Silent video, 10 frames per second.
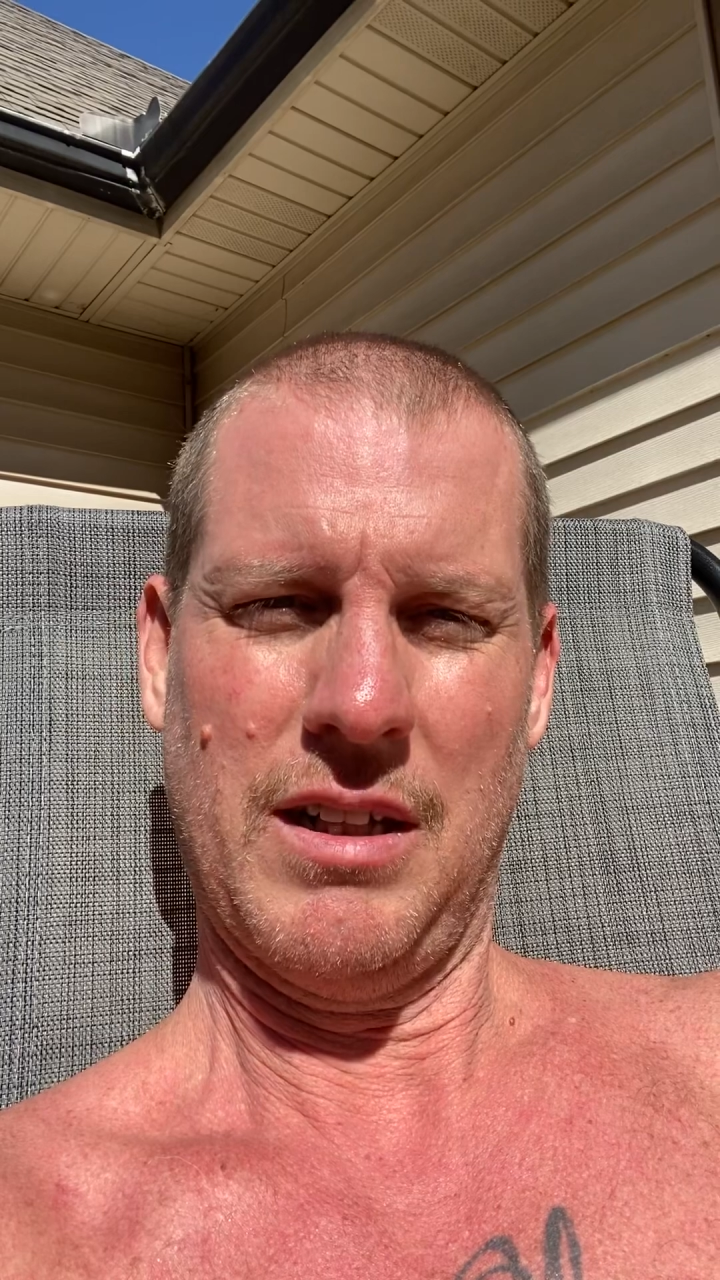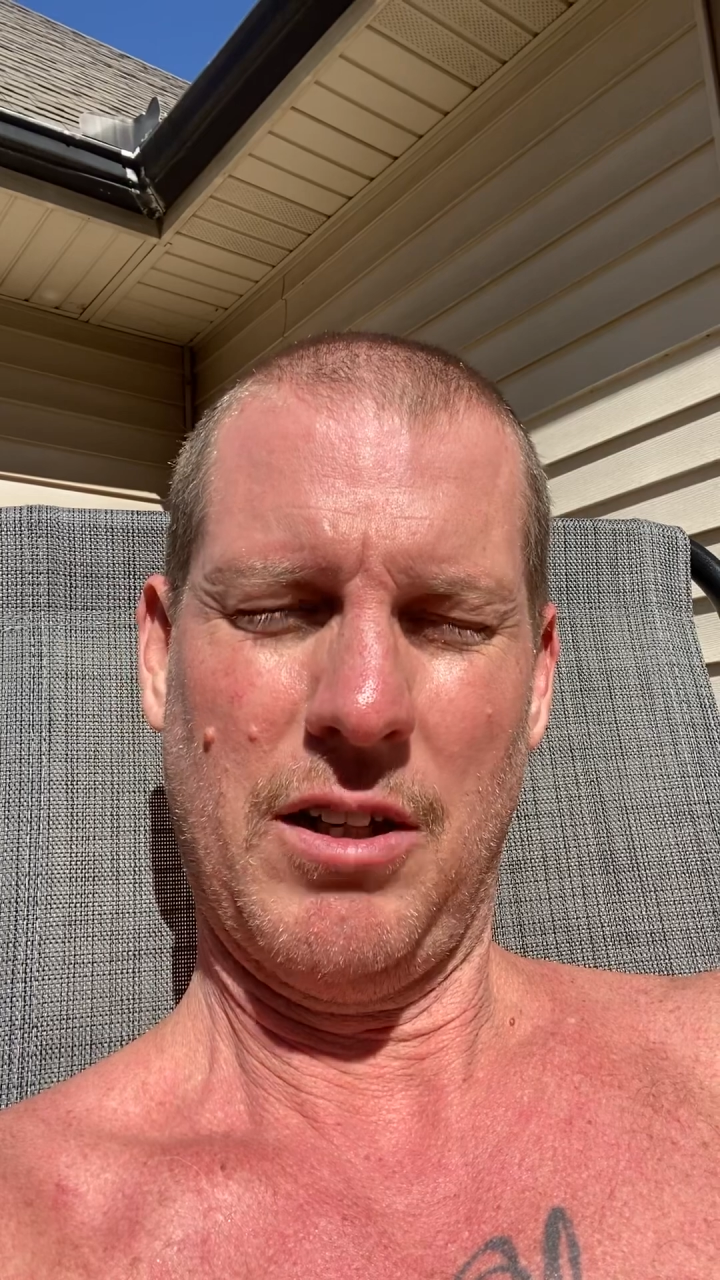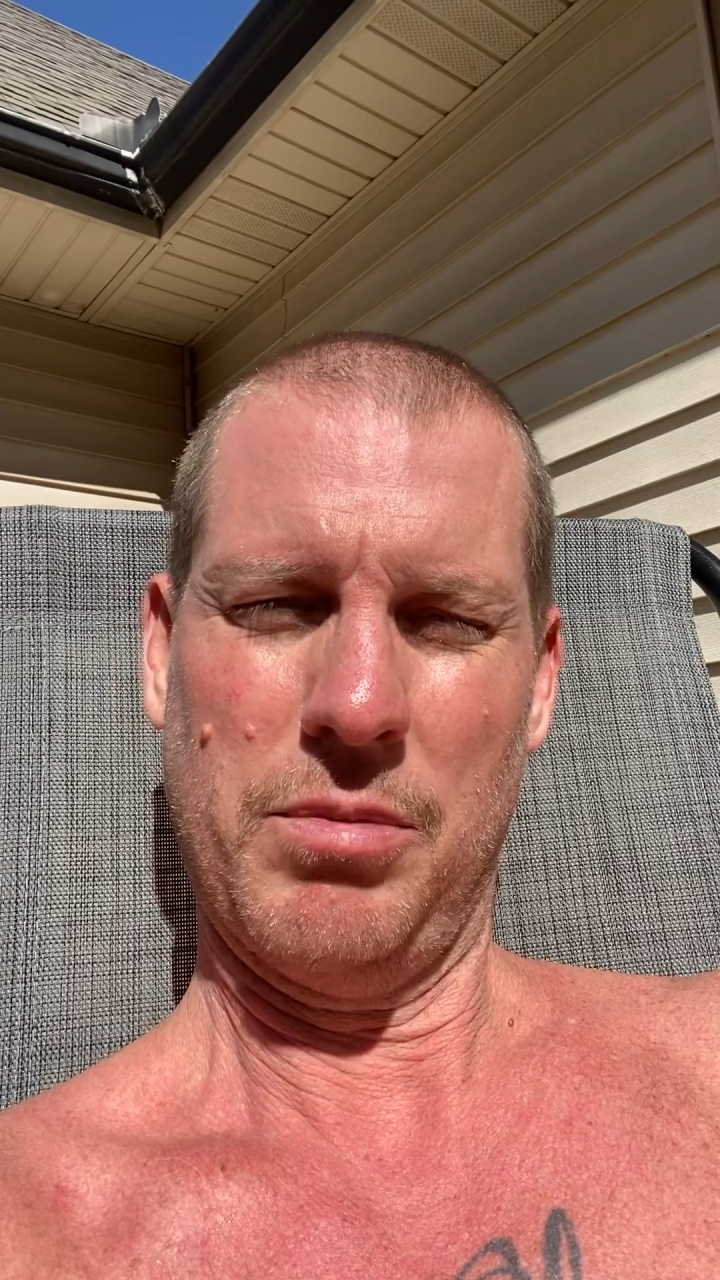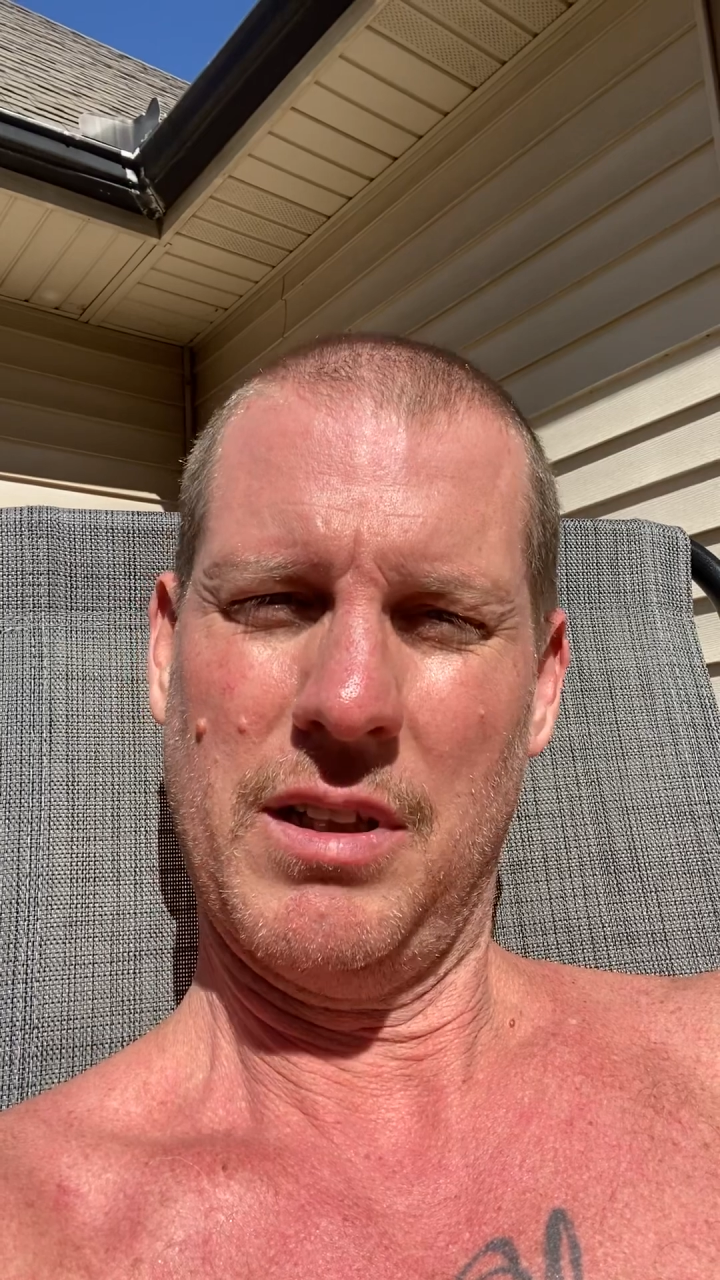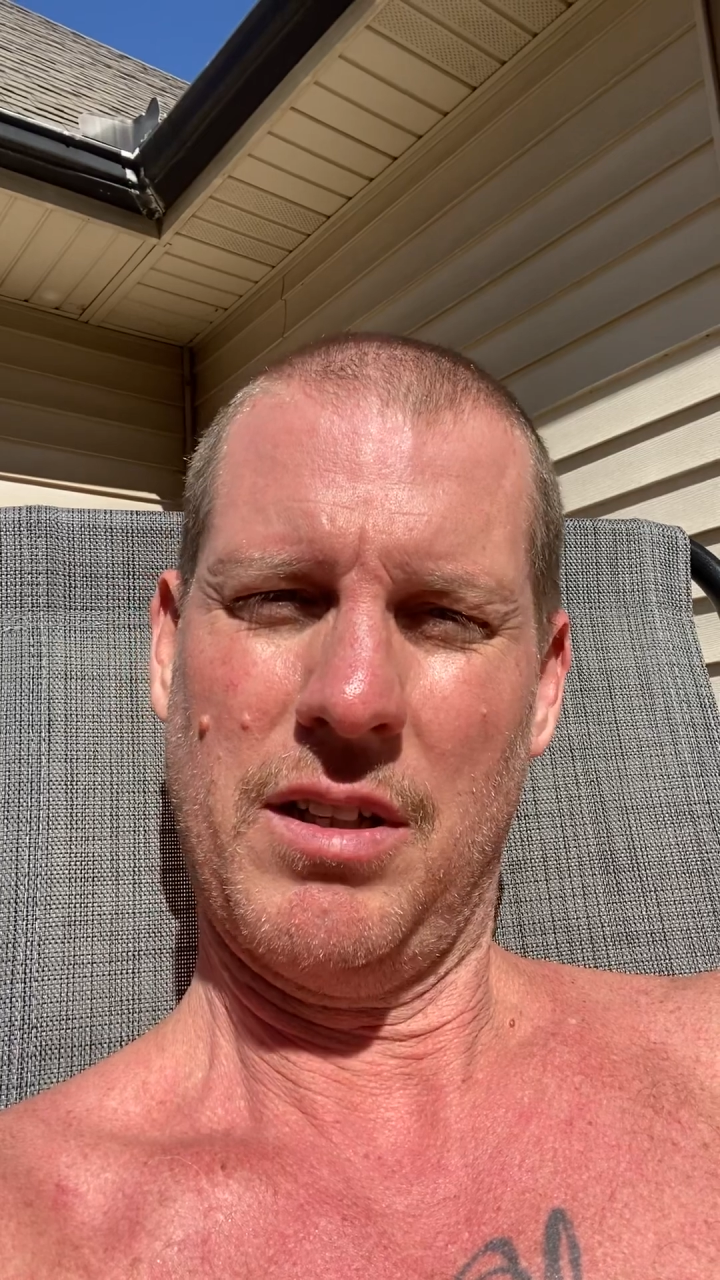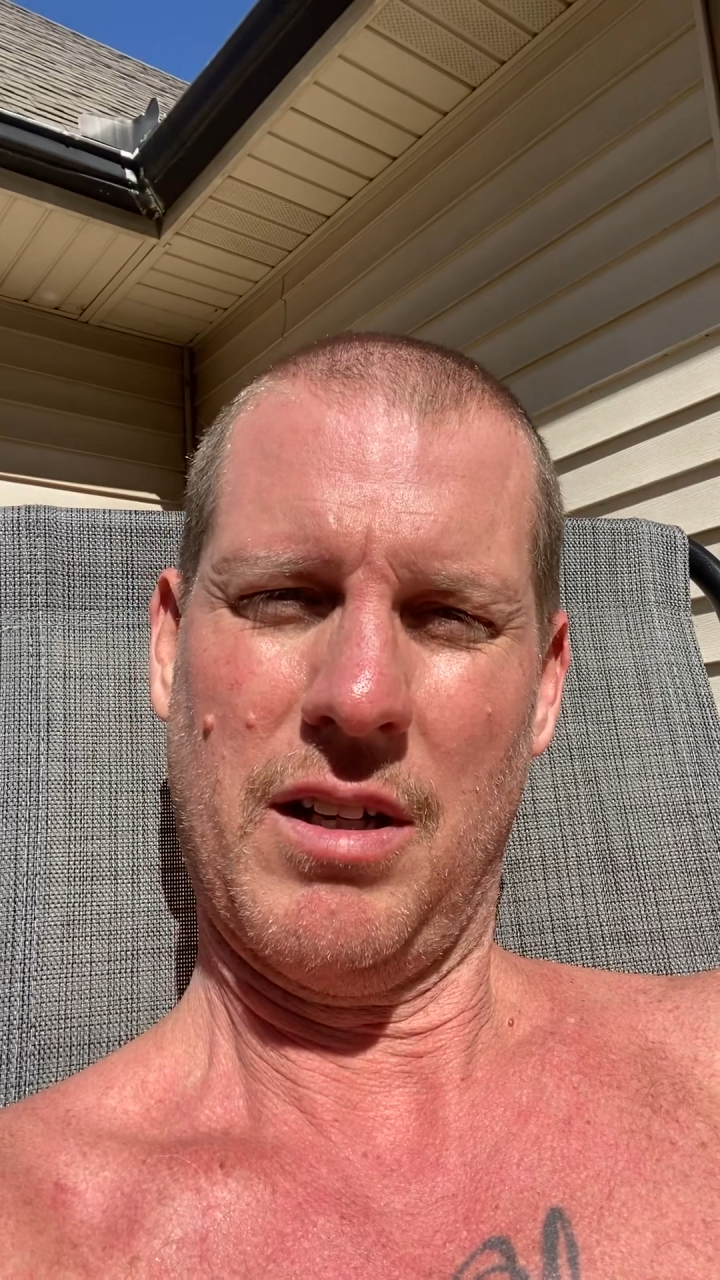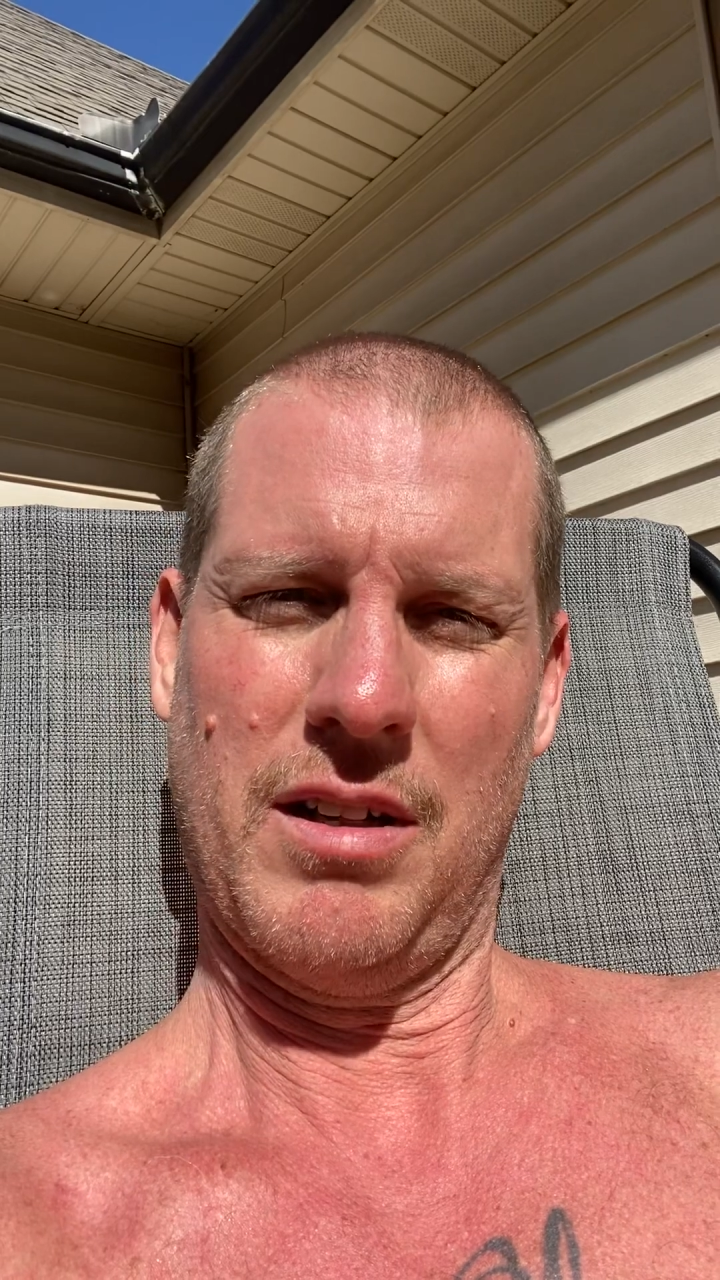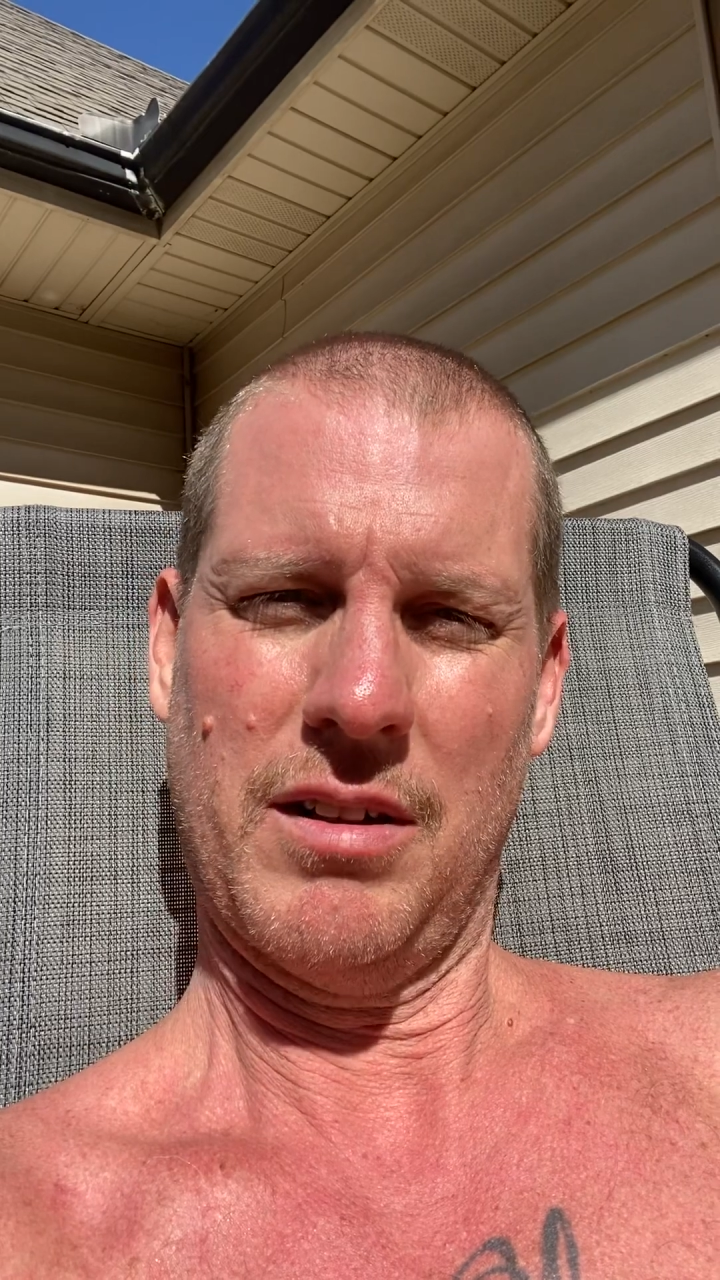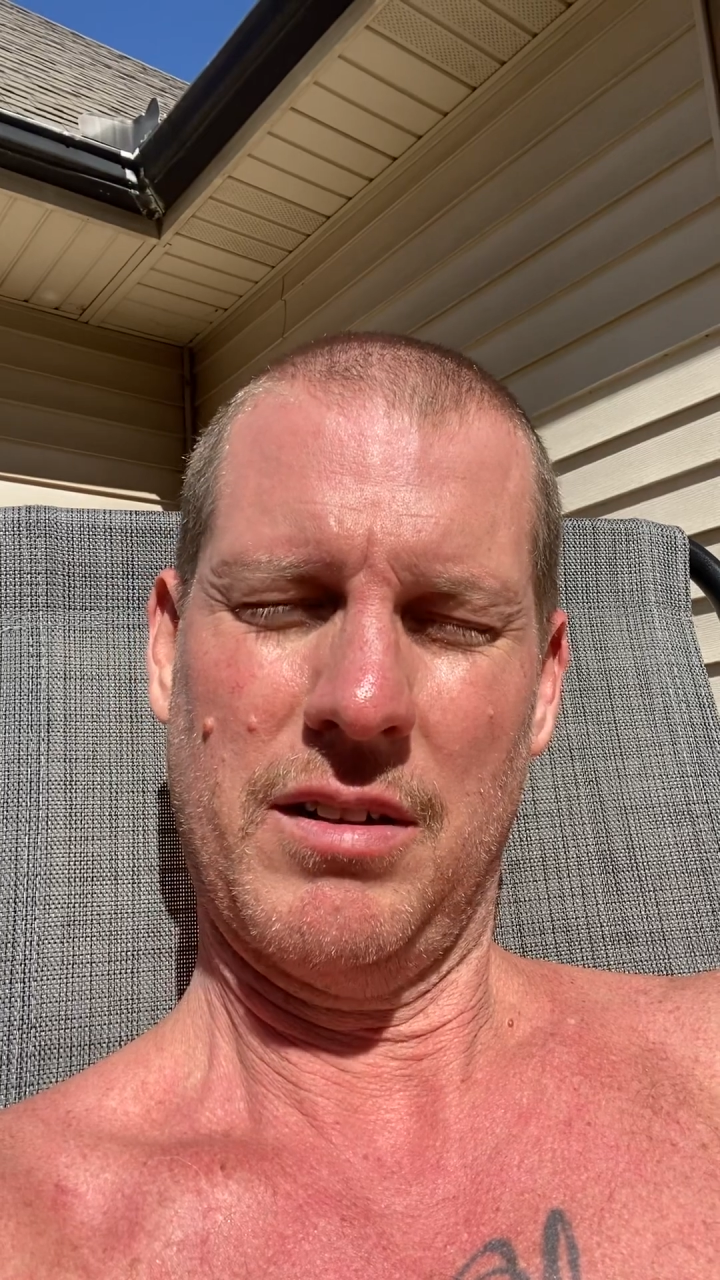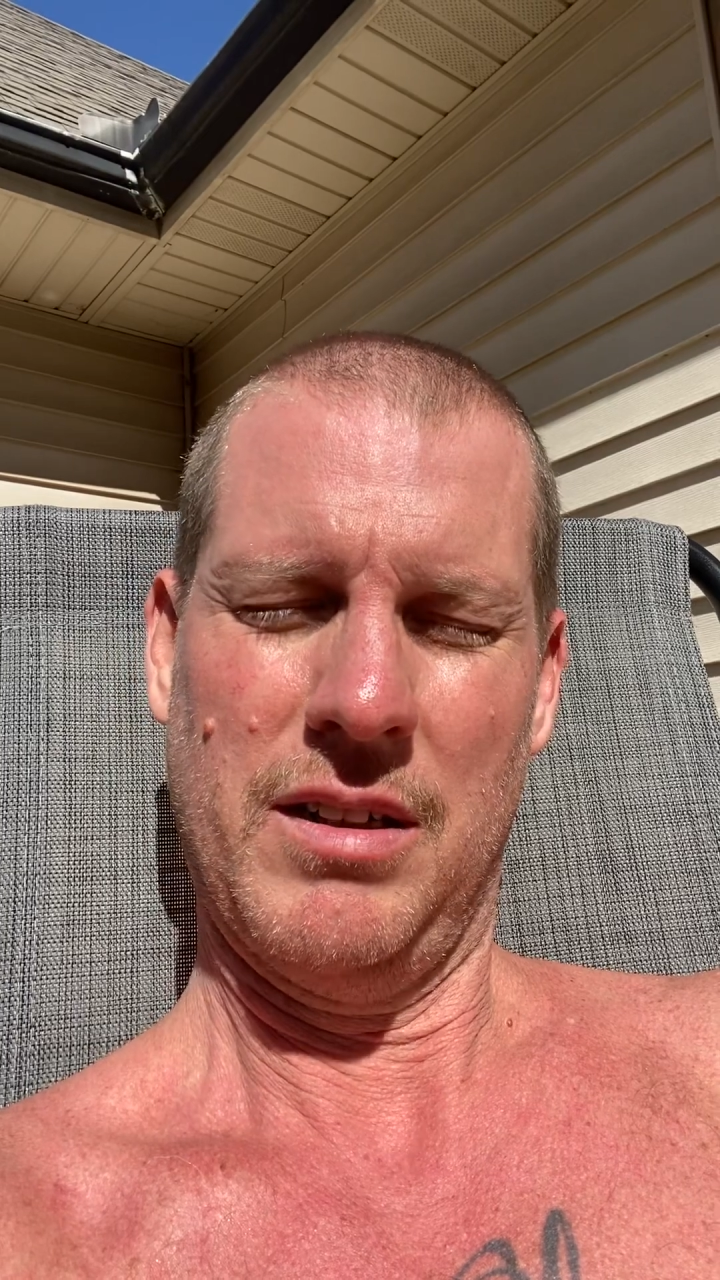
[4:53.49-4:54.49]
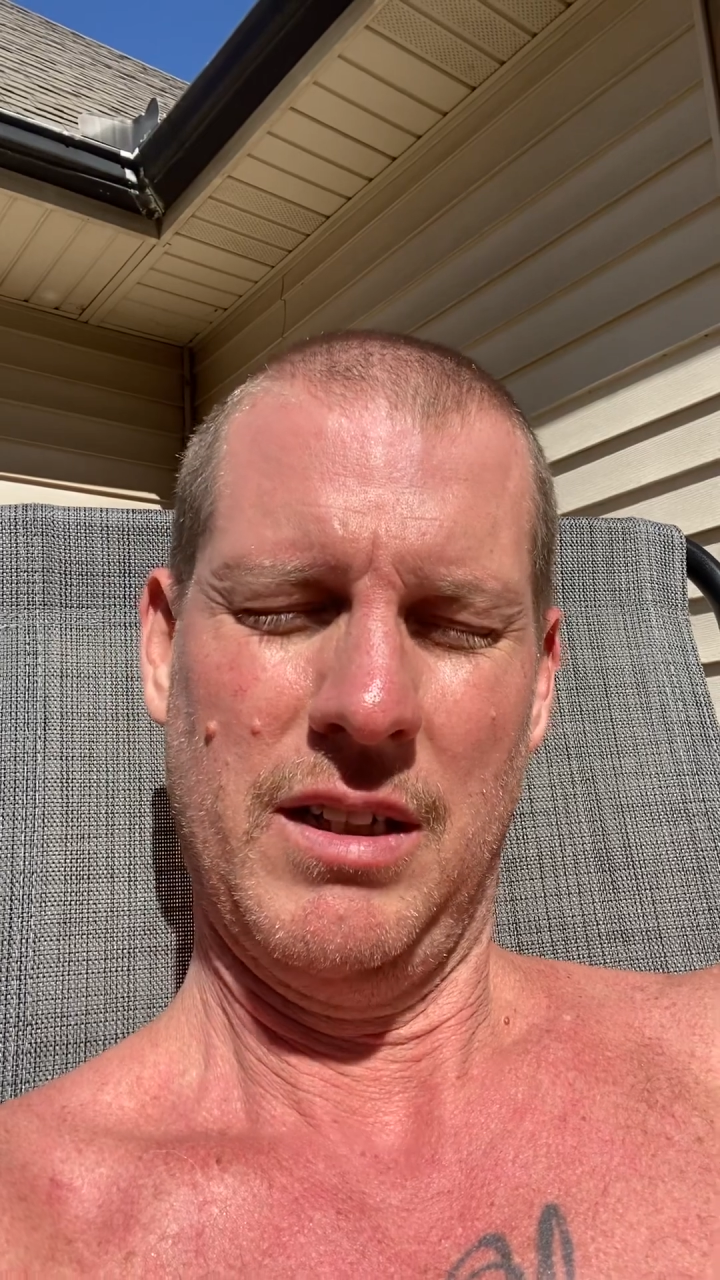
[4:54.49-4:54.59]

I hope that y'all are